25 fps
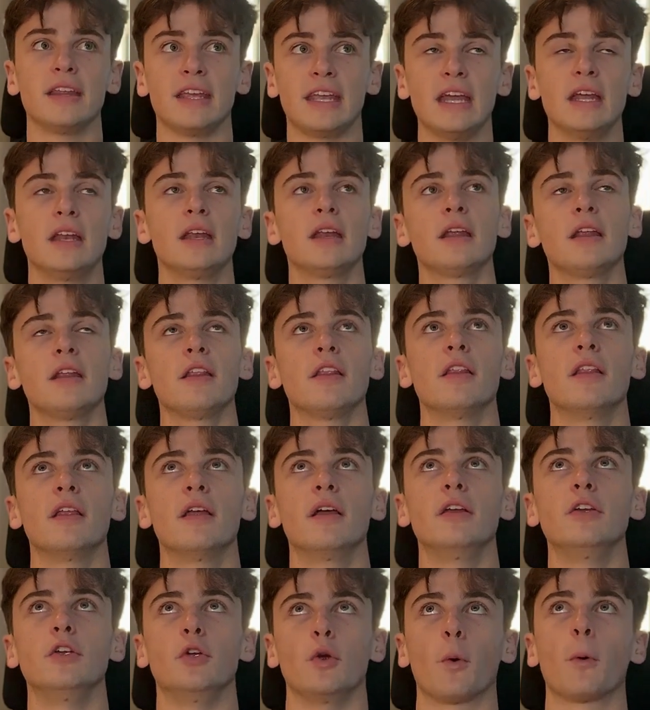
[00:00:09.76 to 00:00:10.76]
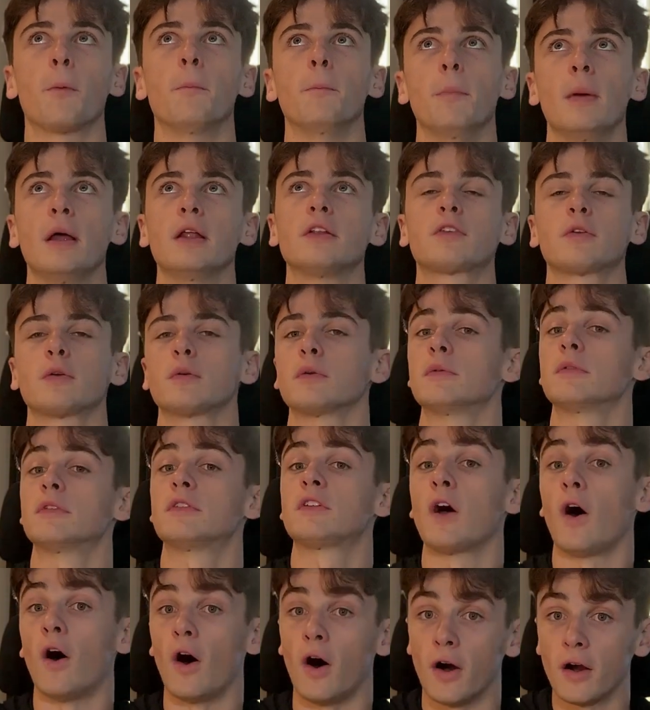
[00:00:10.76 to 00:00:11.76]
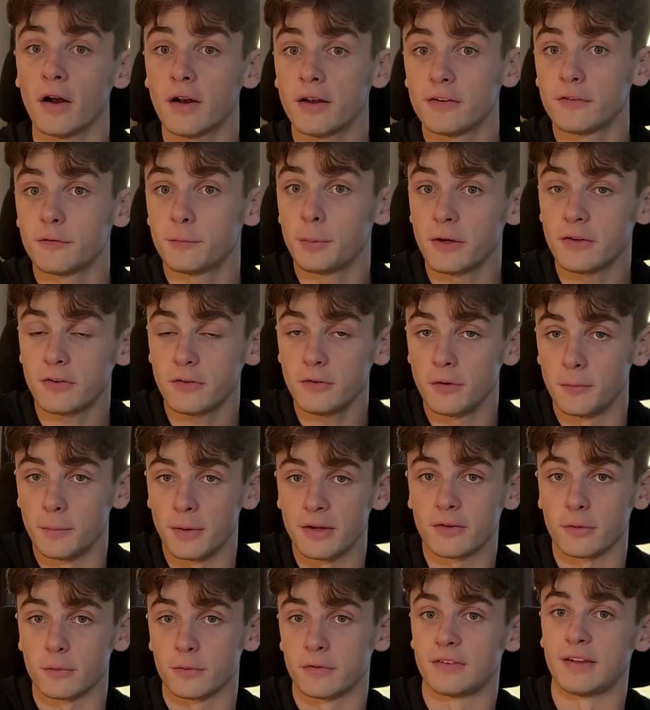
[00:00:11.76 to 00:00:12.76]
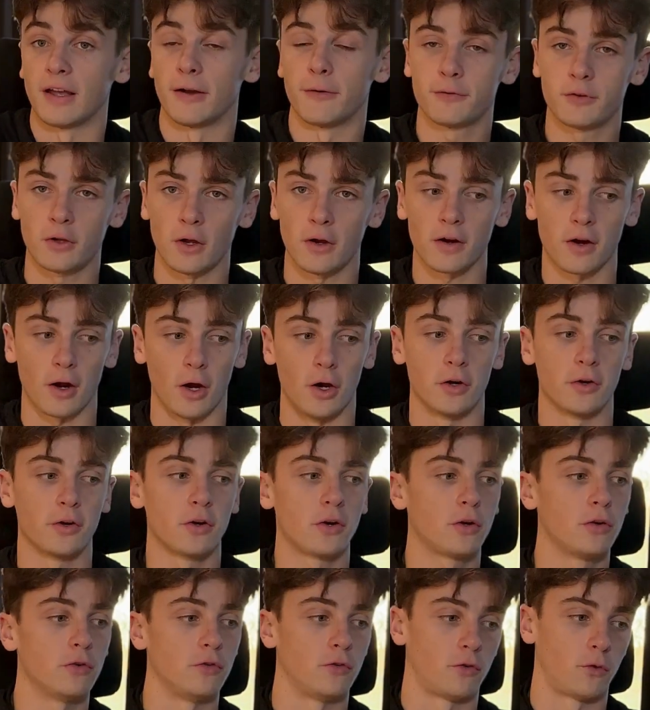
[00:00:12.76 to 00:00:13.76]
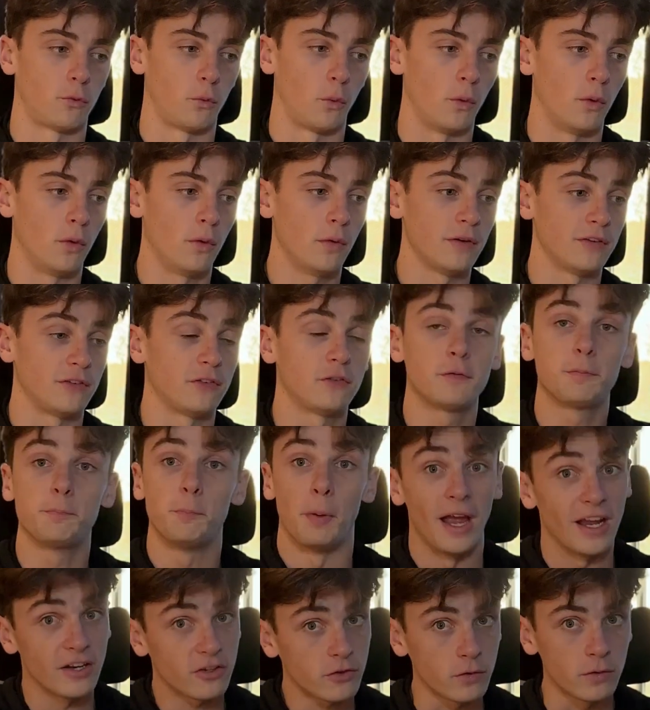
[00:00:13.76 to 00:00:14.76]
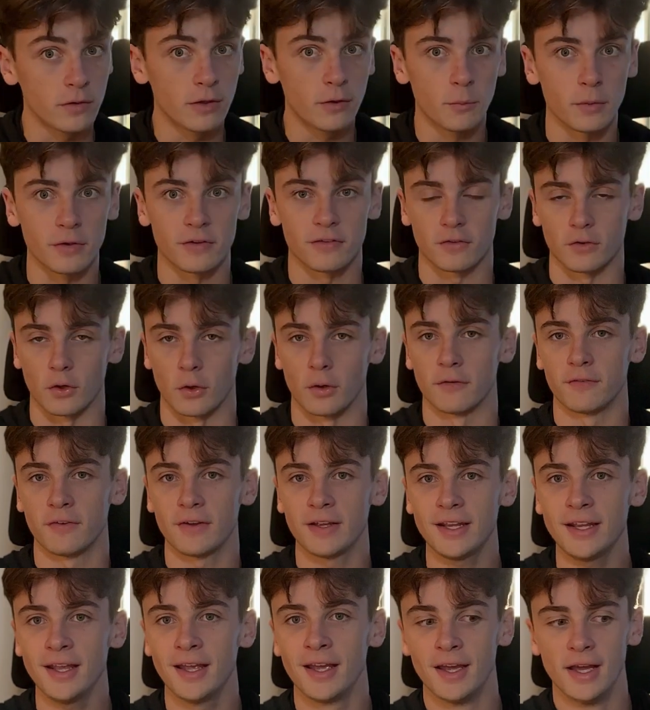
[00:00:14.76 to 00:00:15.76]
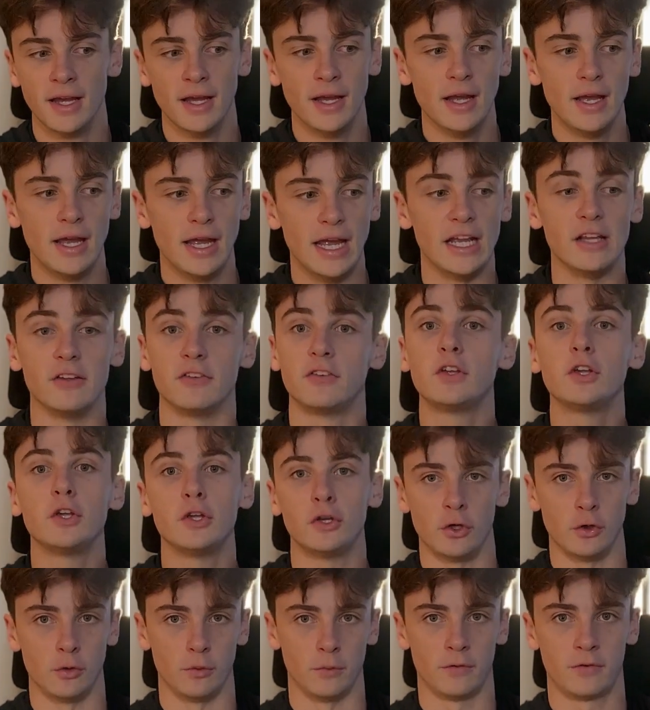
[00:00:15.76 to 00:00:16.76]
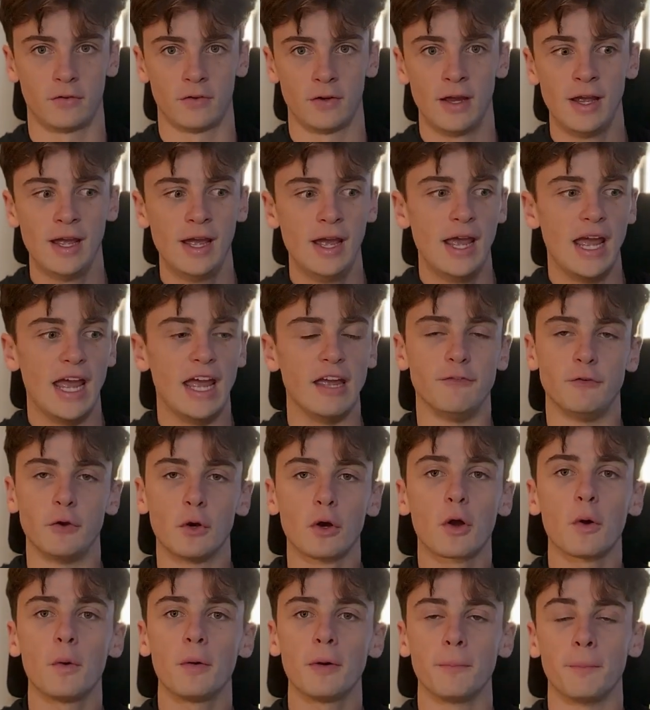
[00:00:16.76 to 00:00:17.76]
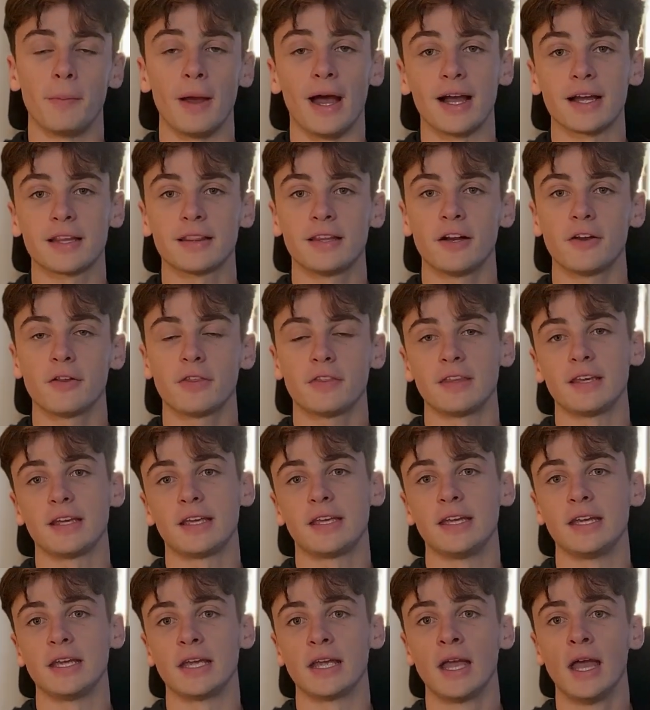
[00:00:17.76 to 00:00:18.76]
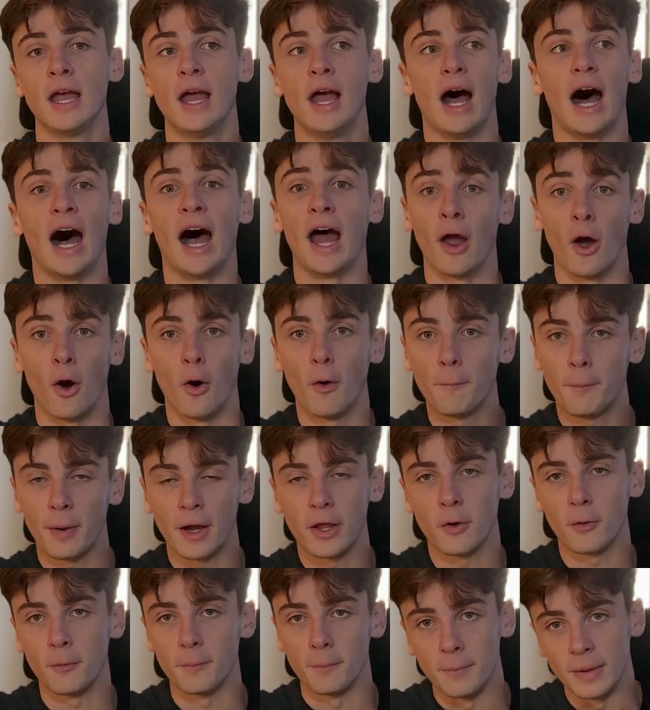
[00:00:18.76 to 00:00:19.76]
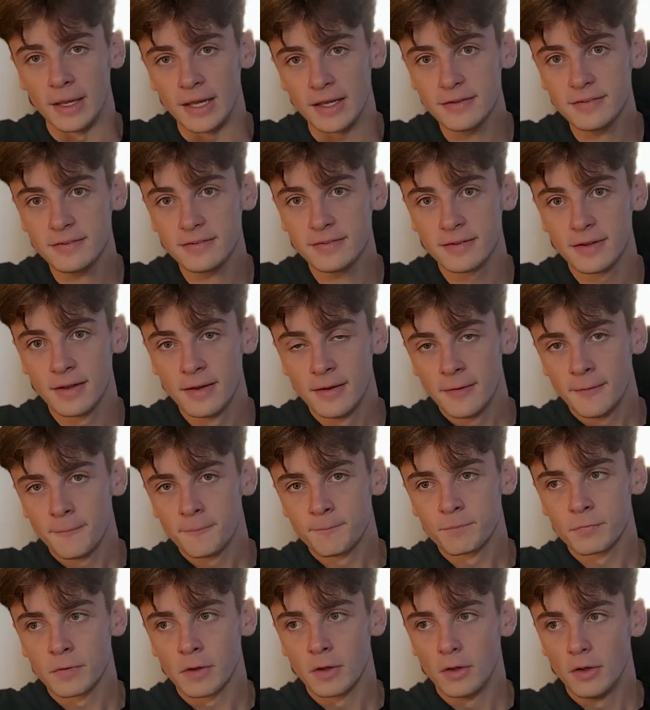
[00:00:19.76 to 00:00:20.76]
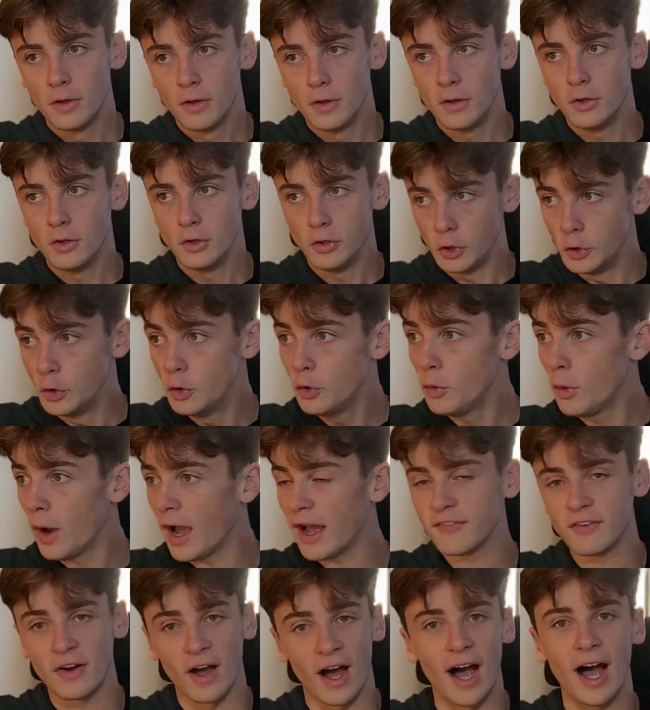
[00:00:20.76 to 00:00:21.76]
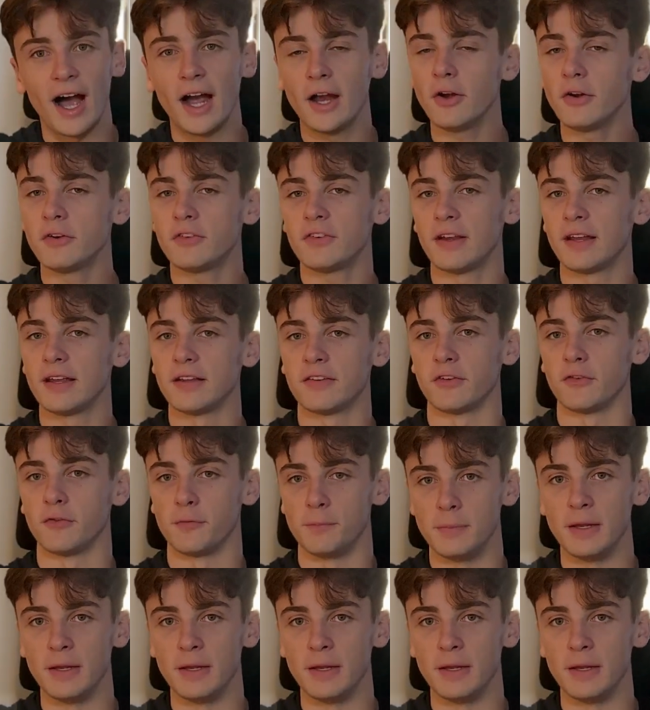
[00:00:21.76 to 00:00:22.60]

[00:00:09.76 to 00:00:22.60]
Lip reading: getting your mental talk, especially your mental self-talk, under control, especially with serving, is huge. If you're going back there thinking, I hope I don't miss, you have a higher chance of